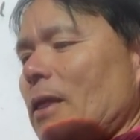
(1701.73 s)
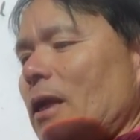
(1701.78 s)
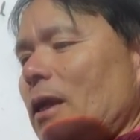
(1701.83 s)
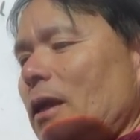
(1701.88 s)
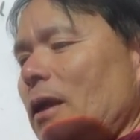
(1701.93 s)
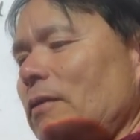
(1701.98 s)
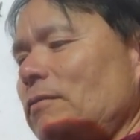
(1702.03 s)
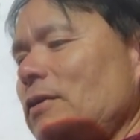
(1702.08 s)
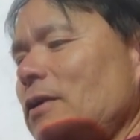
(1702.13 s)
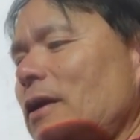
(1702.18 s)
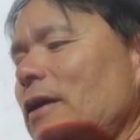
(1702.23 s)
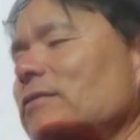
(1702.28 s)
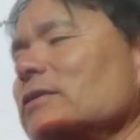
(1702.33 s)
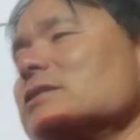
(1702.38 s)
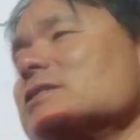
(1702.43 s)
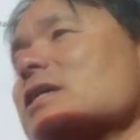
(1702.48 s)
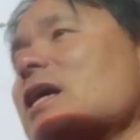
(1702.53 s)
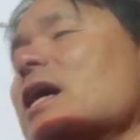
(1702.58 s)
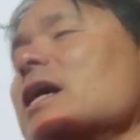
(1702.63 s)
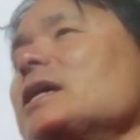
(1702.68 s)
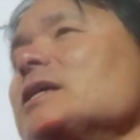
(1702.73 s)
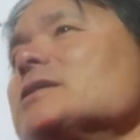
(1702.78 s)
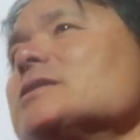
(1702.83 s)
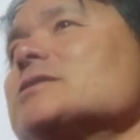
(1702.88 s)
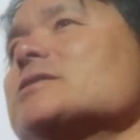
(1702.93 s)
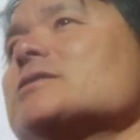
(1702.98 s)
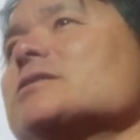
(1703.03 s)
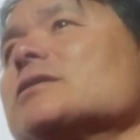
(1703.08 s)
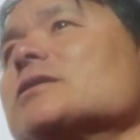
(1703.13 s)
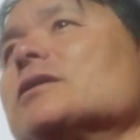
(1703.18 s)
If you have a
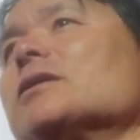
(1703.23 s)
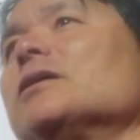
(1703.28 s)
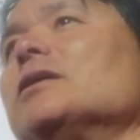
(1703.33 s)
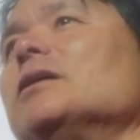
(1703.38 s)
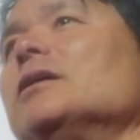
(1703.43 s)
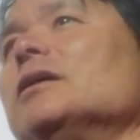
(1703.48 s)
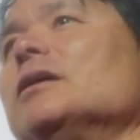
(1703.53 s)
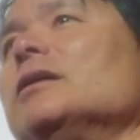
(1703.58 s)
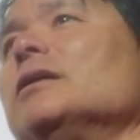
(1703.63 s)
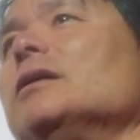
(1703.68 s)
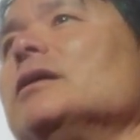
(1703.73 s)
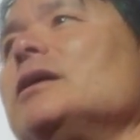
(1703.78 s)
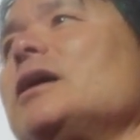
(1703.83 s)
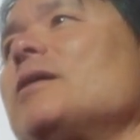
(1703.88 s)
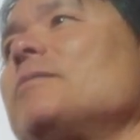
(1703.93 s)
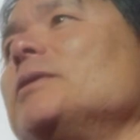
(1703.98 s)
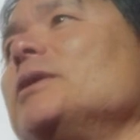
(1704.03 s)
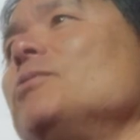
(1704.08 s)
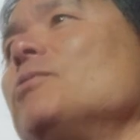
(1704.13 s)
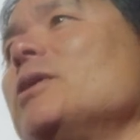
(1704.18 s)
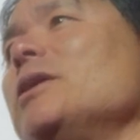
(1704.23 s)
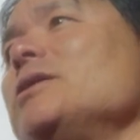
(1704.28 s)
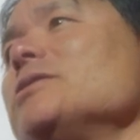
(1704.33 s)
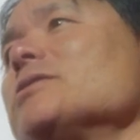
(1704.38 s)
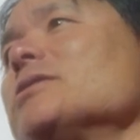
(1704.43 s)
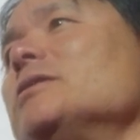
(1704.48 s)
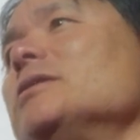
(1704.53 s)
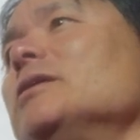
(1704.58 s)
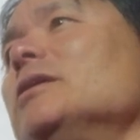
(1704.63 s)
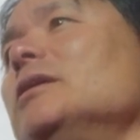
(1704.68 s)
dice, then how many ways